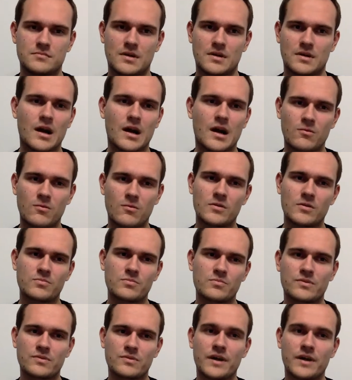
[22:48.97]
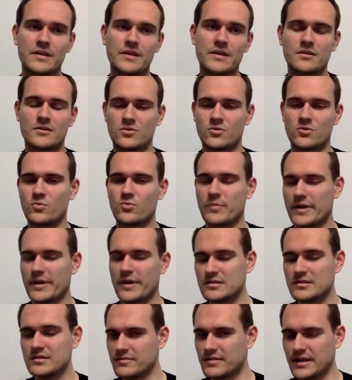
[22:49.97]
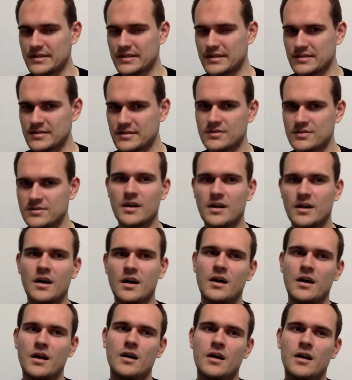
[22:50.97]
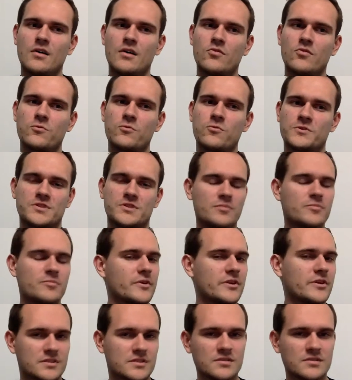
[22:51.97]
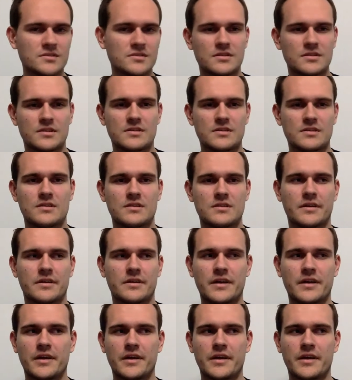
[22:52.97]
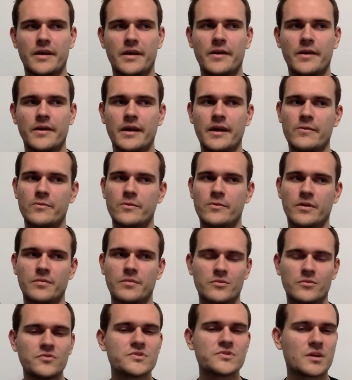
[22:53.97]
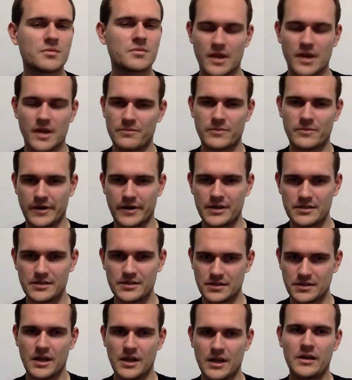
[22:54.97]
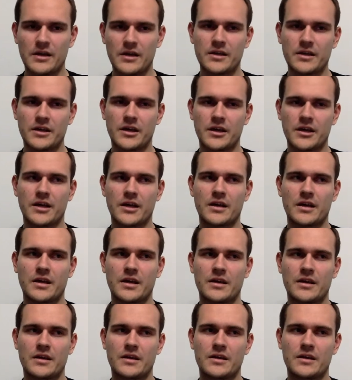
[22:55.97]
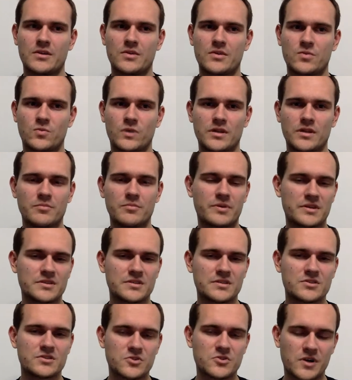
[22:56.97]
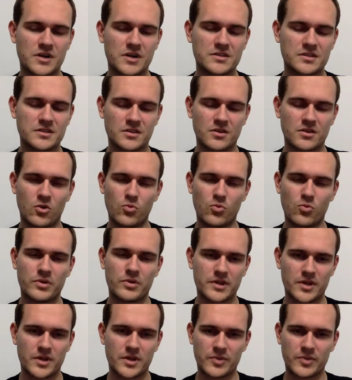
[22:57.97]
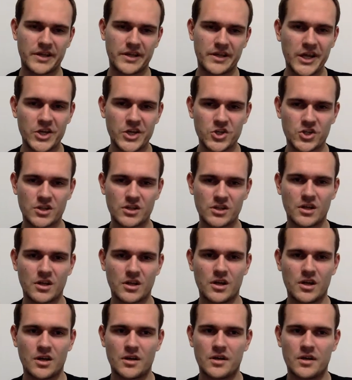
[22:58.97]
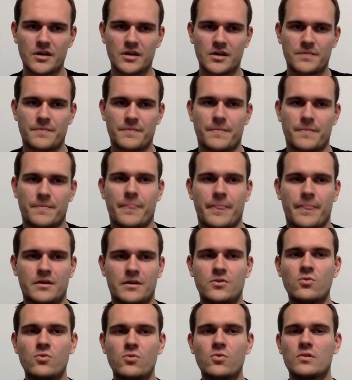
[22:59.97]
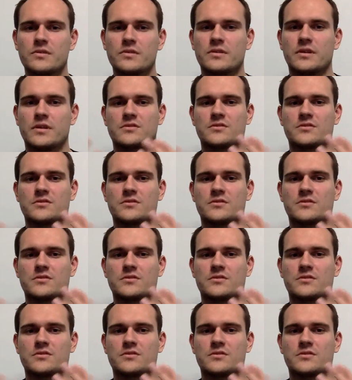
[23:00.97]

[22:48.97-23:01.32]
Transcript: our provider who made the devices, for some reason, he removed some libraries, and when the person tries and open the application, Google does